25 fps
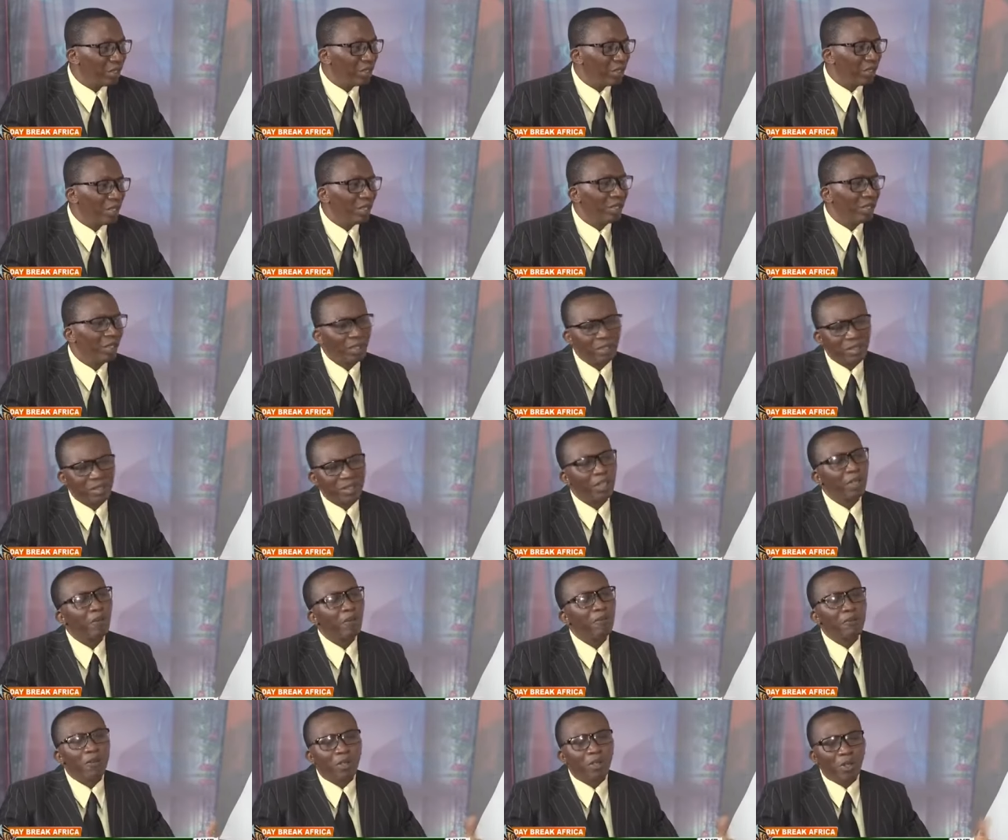Mm. You understand?
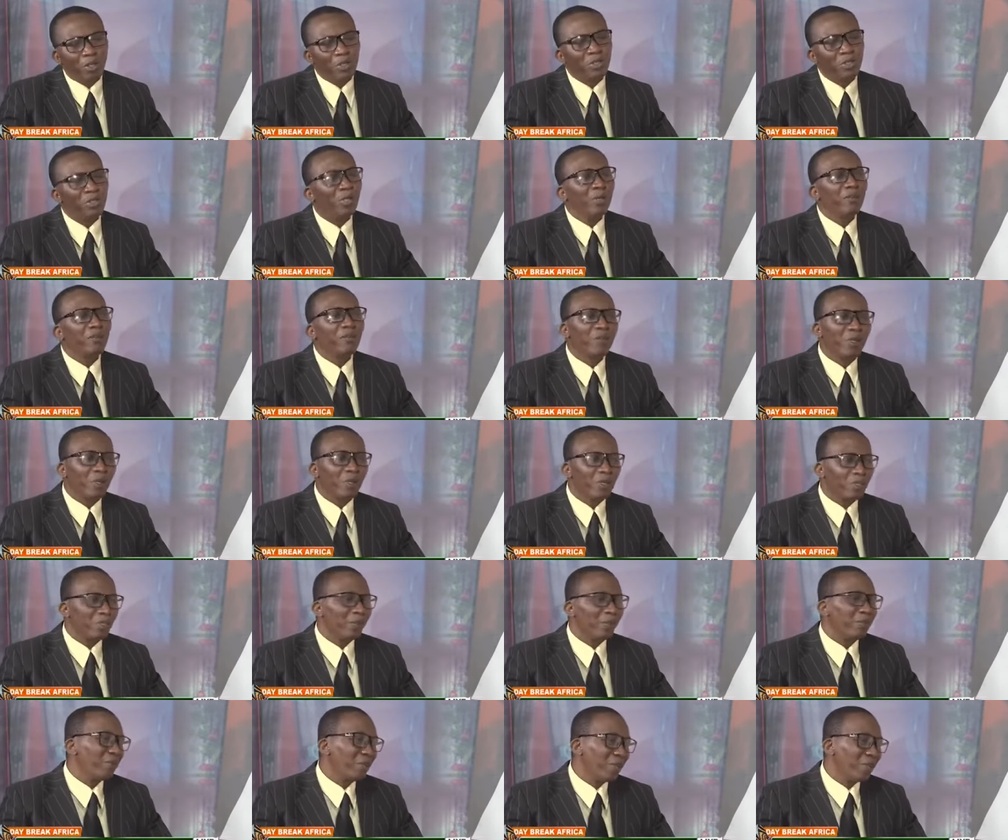Of course, of course,
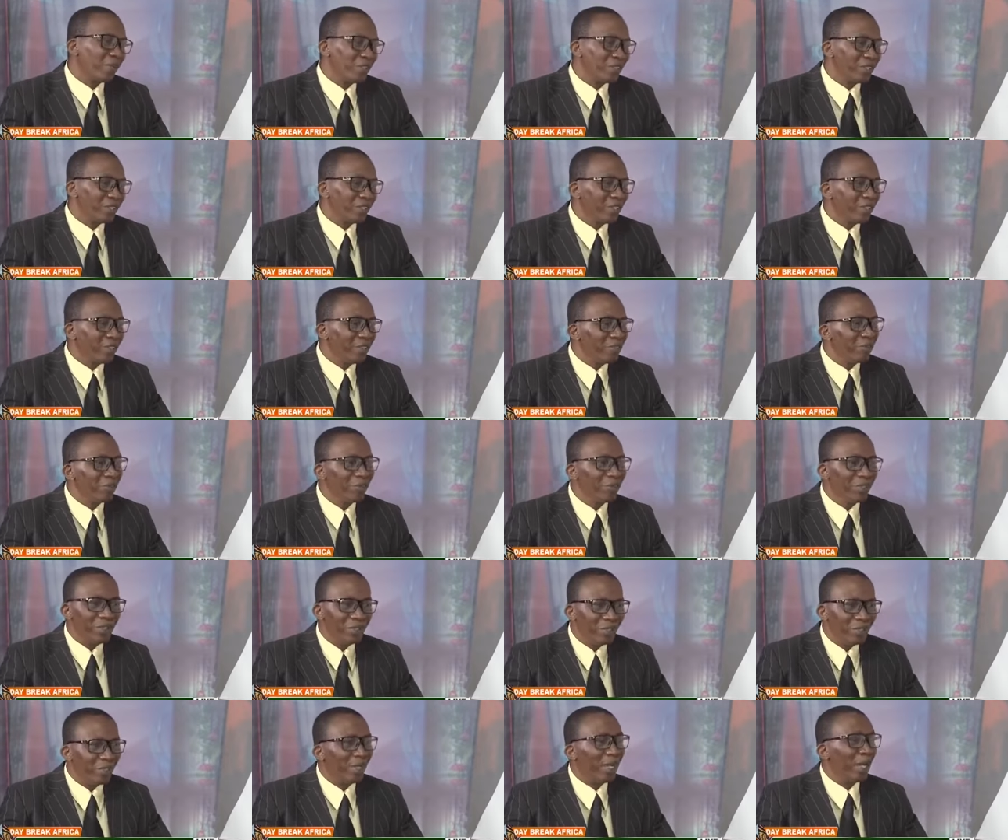of course. You,
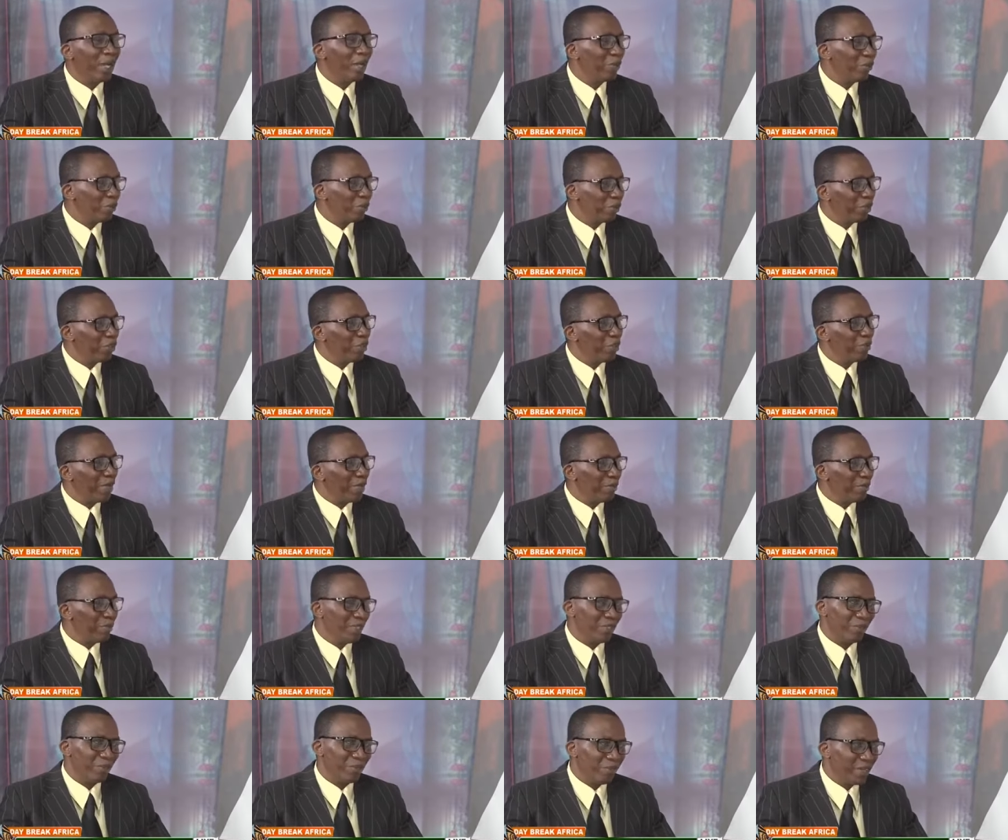you know how human
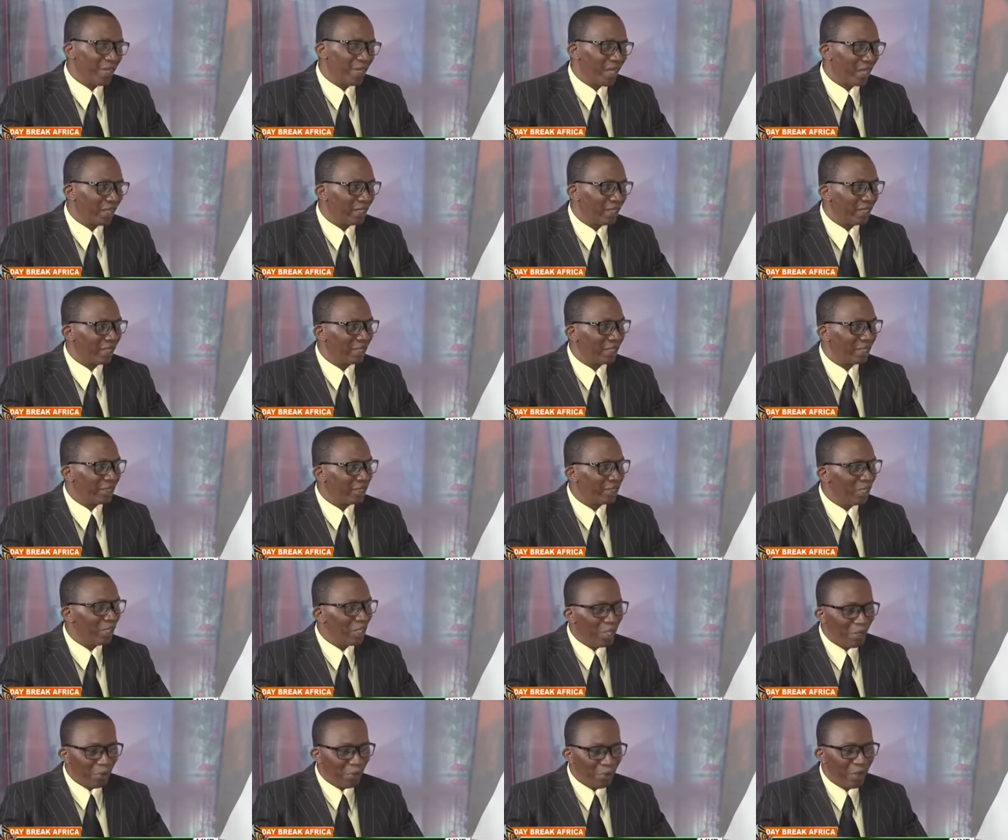beings react,
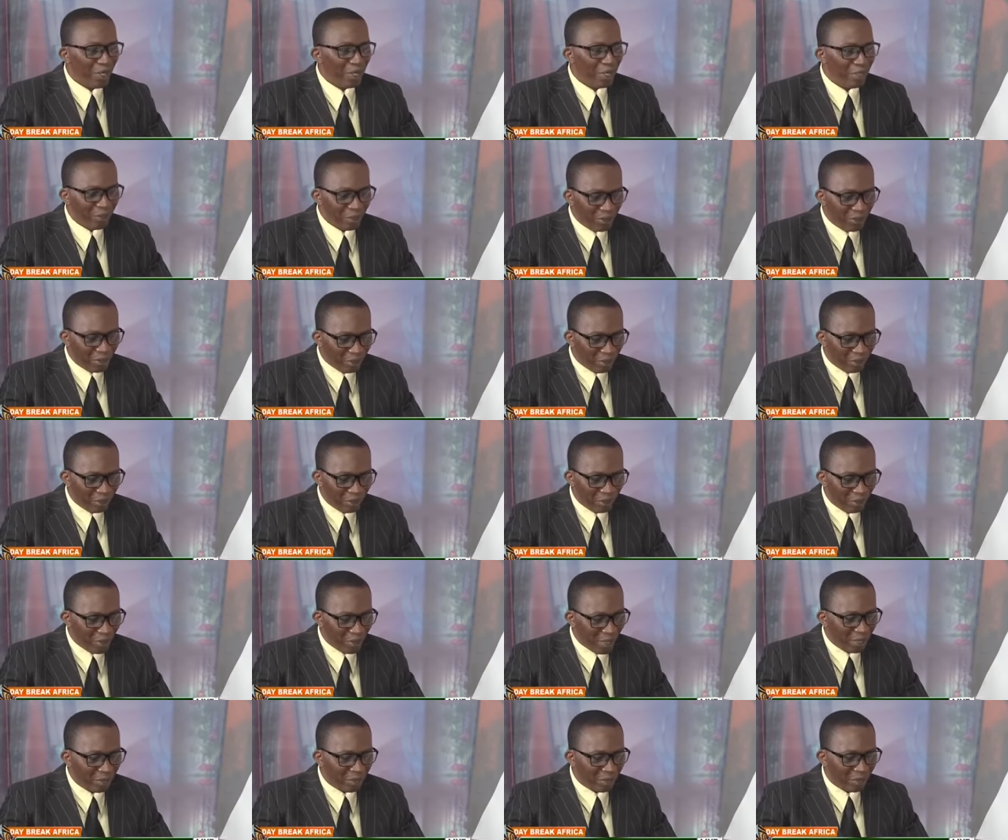when you,
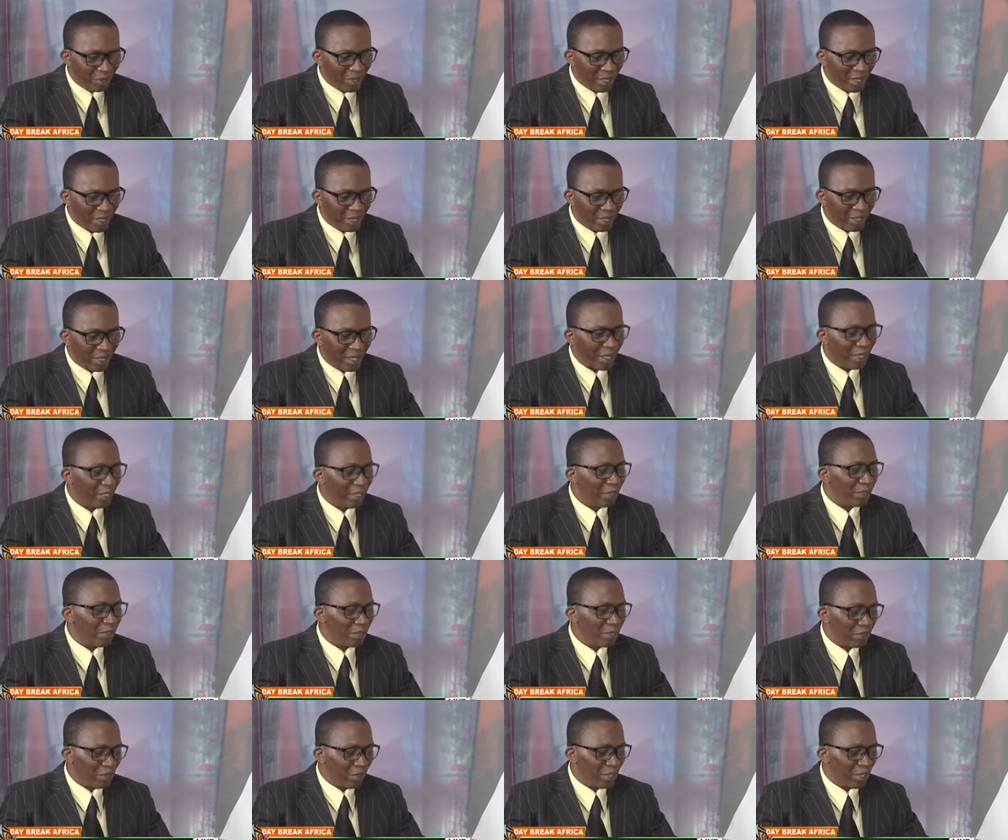when you are in that kind of
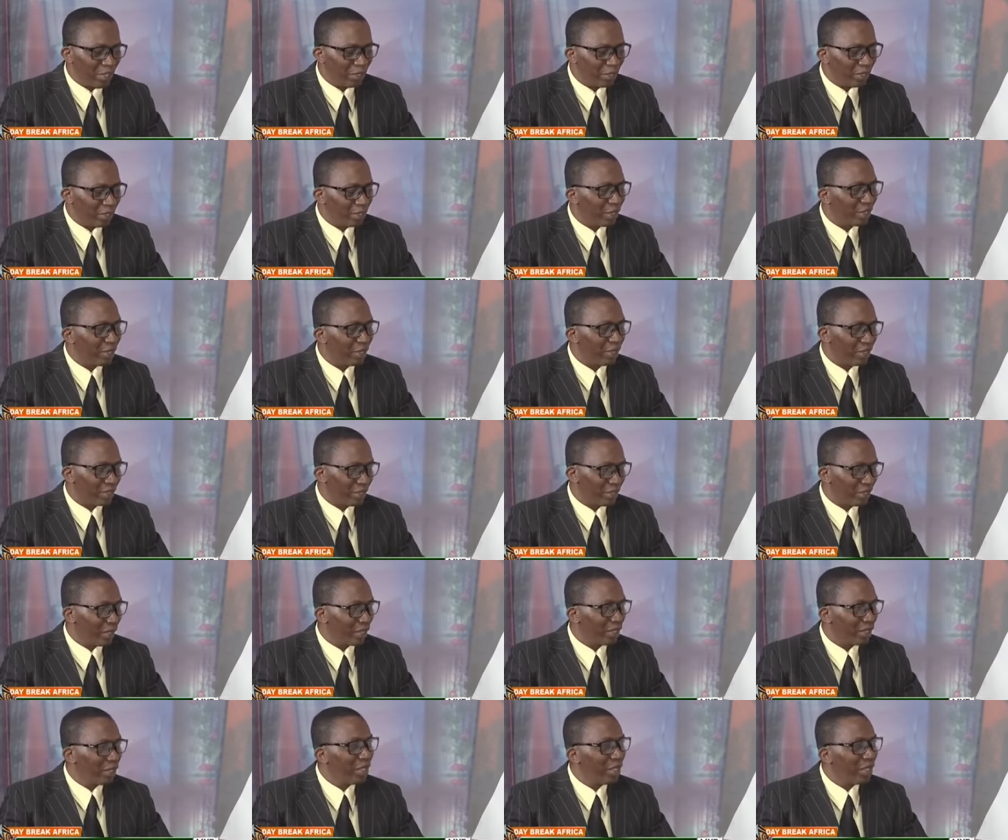situation. You understand?